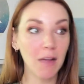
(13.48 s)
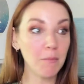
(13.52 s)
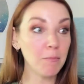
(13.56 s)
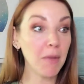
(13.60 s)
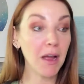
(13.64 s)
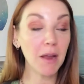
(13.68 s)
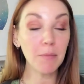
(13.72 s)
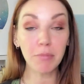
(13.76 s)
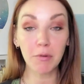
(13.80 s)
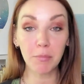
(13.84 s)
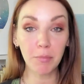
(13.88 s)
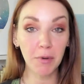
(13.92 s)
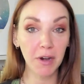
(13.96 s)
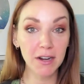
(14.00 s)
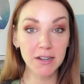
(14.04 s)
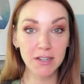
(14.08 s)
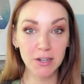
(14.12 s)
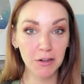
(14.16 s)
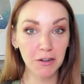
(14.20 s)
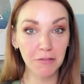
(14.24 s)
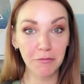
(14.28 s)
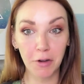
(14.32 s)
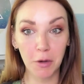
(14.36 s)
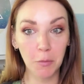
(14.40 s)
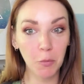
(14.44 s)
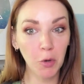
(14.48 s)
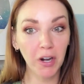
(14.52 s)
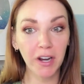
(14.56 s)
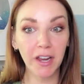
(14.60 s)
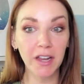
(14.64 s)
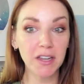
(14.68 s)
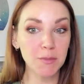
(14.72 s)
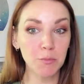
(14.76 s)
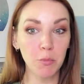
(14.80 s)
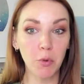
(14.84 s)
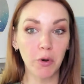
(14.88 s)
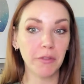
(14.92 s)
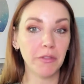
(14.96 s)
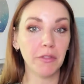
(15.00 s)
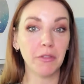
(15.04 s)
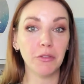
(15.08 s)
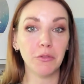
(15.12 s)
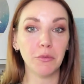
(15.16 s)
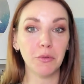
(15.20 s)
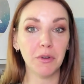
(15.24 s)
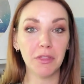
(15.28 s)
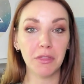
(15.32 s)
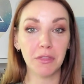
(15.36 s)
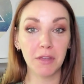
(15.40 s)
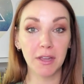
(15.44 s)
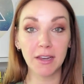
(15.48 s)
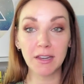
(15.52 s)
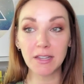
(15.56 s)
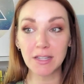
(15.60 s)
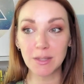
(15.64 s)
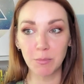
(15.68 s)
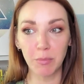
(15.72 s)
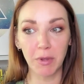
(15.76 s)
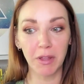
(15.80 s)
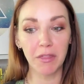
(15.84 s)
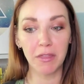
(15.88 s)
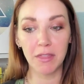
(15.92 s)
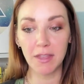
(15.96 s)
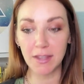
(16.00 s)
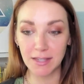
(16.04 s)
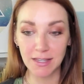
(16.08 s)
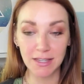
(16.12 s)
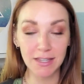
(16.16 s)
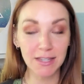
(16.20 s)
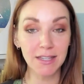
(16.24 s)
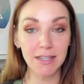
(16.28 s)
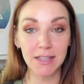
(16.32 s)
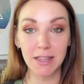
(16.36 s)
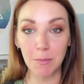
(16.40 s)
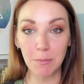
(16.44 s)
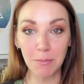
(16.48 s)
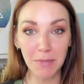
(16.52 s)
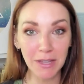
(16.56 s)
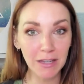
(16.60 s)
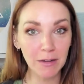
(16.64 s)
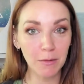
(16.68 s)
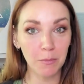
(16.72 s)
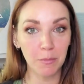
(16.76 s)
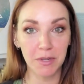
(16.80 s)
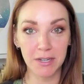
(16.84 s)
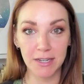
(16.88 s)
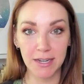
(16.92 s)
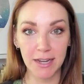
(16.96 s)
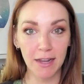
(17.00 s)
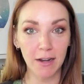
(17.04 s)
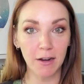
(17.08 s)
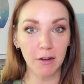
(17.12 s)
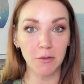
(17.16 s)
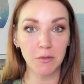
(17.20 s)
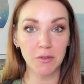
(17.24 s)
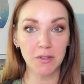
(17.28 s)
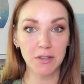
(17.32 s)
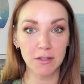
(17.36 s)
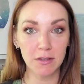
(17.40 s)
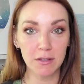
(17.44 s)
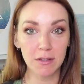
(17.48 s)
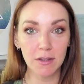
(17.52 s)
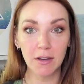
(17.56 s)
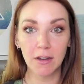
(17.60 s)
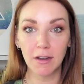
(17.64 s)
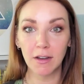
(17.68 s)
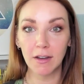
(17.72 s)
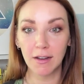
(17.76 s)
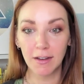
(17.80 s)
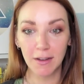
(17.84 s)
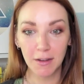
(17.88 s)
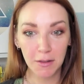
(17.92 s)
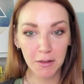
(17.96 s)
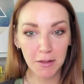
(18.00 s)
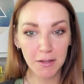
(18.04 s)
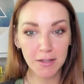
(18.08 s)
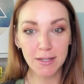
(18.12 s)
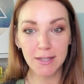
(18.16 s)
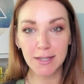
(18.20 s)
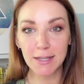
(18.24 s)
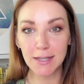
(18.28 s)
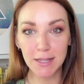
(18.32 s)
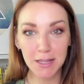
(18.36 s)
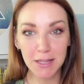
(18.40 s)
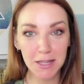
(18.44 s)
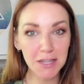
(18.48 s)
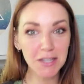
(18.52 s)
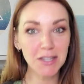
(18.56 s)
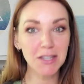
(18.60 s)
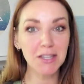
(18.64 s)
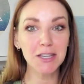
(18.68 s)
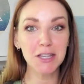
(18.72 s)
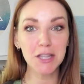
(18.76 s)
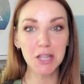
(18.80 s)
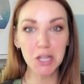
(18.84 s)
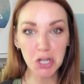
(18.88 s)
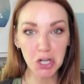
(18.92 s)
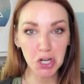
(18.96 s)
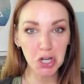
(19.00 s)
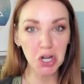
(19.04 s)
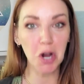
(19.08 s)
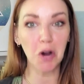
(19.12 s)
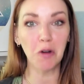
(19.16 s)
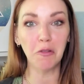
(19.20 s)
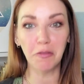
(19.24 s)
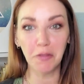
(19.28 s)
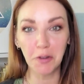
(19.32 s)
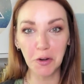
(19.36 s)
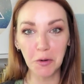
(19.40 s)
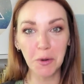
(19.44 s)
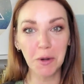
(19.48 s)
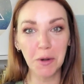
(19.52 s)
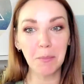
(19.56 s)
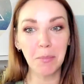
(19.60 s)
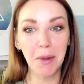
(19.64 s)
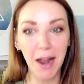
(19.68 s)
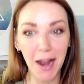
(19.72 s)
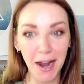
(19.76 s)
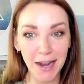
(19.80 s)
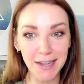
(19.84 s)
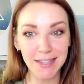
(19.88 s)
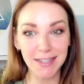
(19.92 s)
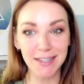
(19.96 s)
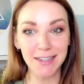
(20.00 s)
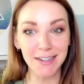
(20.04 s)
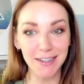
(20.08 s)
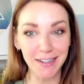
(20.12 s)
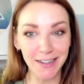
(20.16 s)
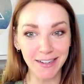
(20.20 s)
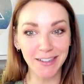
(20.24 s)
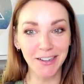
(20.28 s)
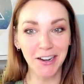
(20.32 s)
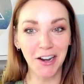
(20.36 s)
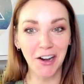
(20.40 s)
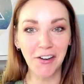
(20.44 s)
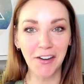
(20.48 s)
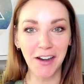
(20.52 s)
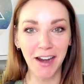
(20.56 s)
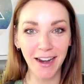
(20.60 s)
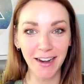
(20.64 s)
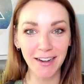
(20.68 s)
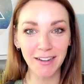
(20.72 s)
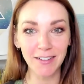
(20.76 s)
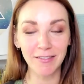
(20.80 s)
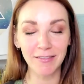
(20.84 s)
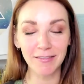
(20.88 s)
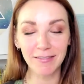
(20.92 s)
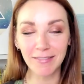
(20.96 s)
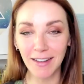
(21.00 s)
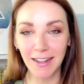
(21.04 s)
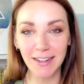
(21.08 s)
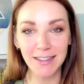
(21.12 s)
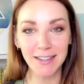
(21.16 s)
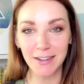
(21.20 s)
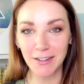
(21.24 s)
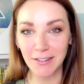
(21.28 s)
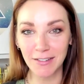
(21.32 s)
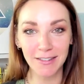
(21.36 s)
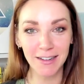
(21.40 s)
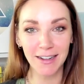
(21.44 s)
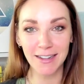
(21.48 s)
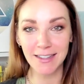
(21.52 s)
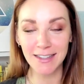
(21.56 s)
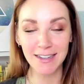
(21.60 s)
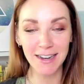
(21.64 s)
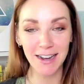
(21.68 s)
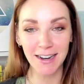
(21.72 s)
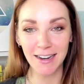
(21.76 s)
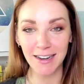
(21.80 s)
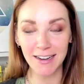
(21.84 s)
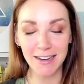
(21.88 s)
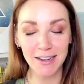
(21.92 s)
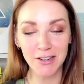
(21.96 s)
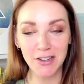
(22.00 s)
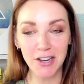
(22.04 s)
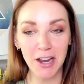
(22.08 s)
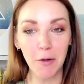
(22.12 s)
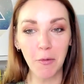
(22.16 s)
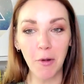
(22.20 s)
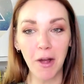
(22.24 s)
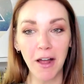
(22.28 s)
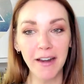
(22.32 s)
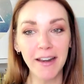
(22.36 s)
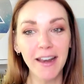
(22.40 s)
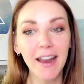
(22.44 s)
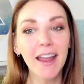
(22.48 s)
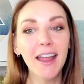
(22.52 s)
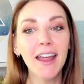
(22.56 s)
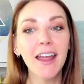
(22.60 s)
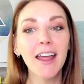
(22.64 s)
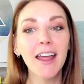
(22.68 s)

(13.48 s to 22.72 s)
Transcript: my proprietary framework has more than three things, but this is the meat and potatoes. This is this is the tofu and pasta. All right, that's a, that's not a dish I want.